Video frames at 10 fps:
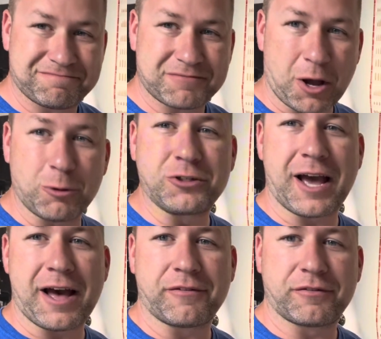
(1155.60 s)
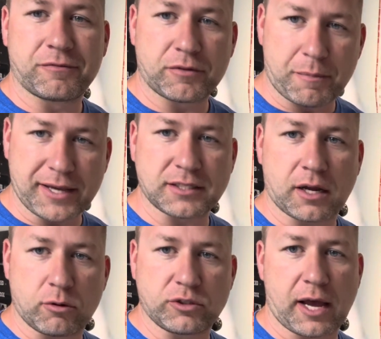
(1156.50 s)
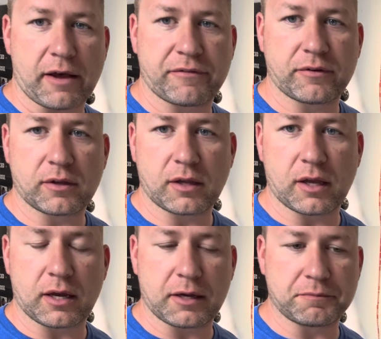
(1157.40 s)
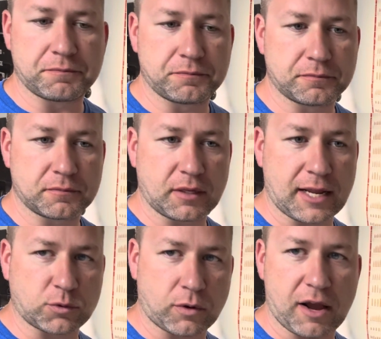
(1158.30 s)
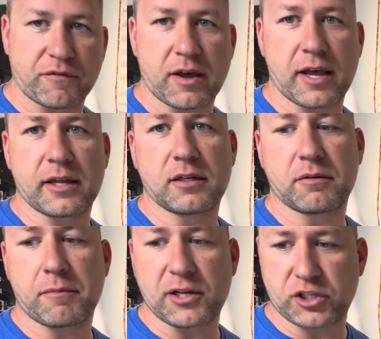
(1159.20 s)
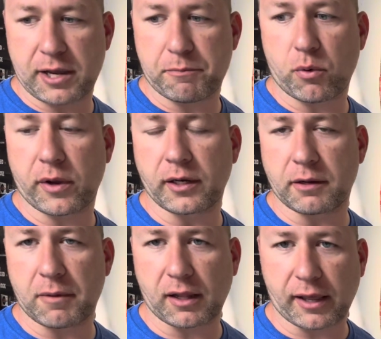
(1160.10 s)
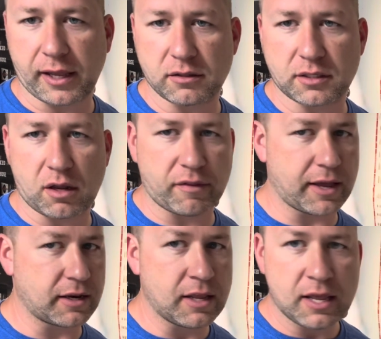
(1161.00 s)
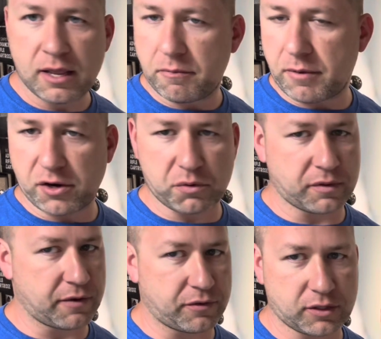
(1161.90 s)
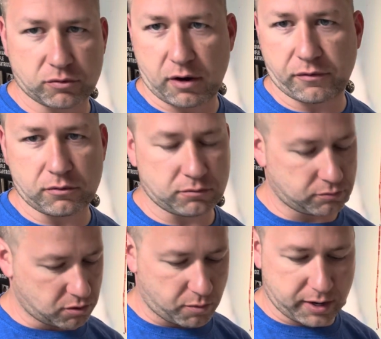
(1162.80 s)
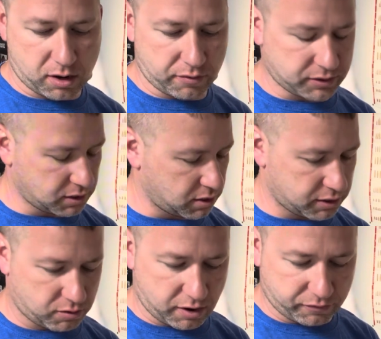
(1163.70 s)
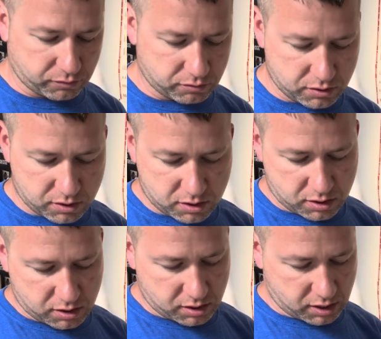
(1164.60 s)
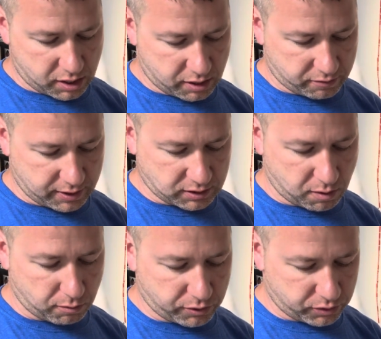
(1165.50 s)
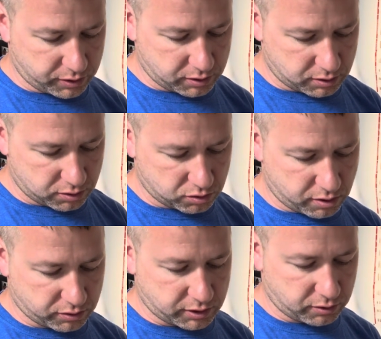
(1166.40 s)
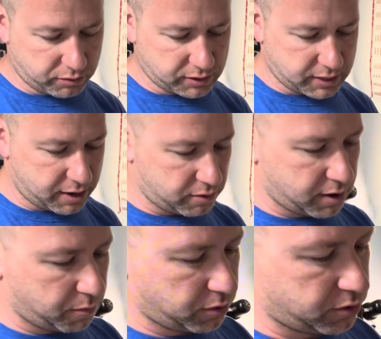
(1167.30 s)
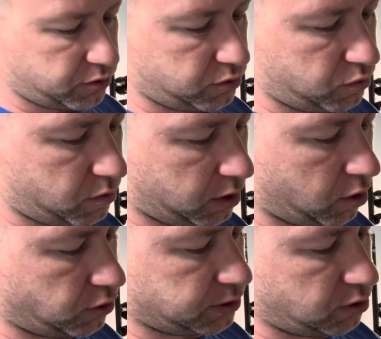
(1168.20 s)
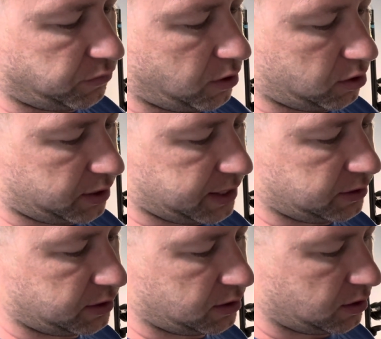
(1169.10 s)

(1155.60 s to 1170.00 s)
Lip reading: ogive, the base to ogive, and that's where I find my jam point and my lands and all that. I'm not doing that for this rifle. No way at all. This is a hunting rifle. That's not what we're doing. So I'll zero these out, and we're going to do a cartridge overall length.